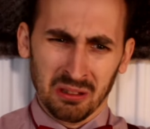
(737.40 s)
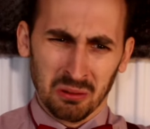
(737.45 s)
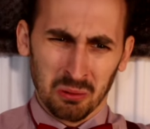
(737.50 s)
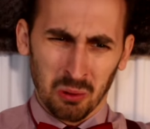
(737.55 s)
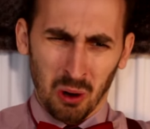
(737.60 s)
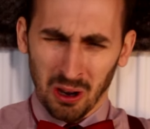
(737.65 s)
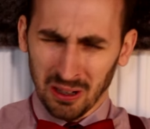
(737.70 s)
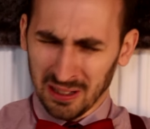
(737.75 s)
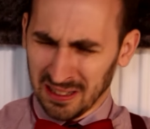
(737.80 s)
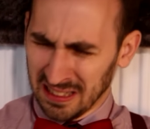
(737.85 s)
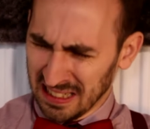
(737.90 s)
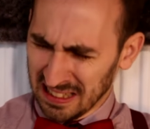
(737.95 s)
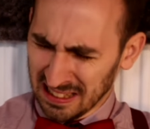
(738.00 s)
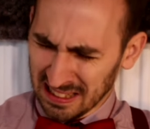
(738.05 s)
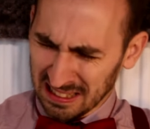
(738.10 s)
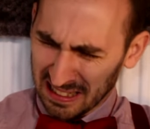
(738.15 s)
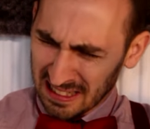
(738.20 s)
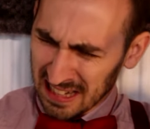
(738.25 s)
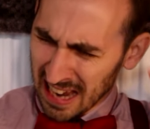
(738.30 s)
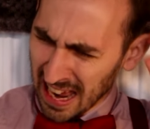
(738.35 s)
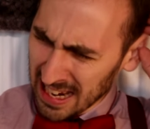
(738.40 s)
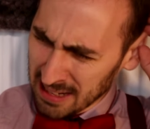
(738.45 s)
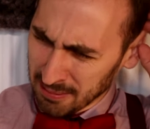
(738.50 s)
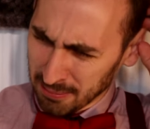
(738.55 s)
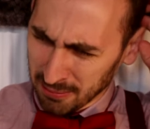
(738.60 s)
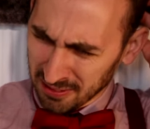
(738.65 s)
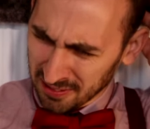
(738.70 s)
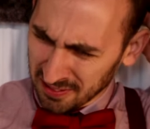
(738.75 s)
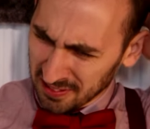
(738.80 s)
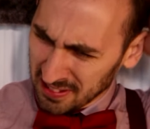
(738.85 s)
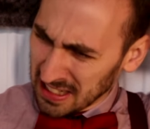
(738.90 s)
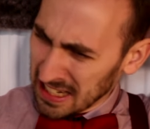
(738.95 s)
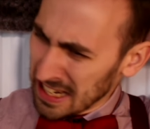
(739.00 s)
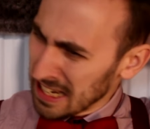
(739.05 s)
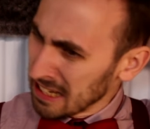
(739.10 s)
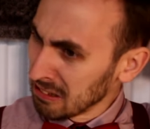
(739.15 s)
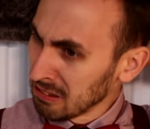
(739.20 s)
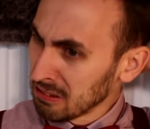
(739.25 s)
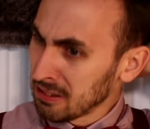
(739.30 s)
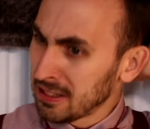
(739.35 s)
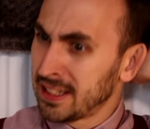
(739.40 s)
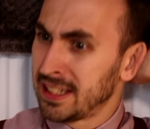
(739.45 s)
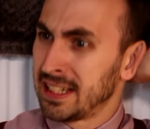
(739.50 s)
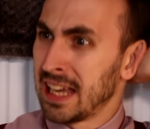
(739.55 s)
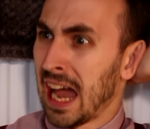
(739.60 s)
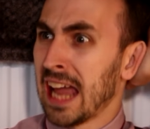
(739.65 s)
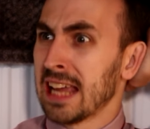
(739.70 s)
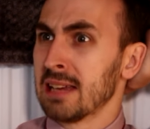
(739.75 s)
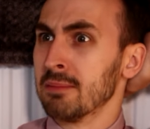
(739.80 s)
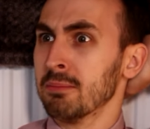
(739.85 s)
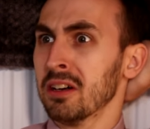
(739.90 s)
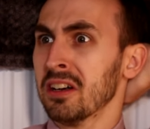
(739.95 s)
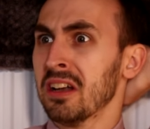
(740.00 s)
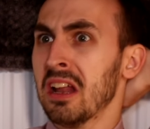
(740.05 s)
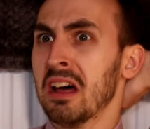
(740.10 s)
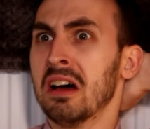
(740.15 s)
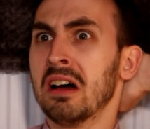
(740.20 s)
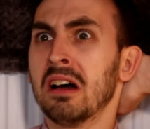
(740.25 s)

What in the name of Neil Gaiman?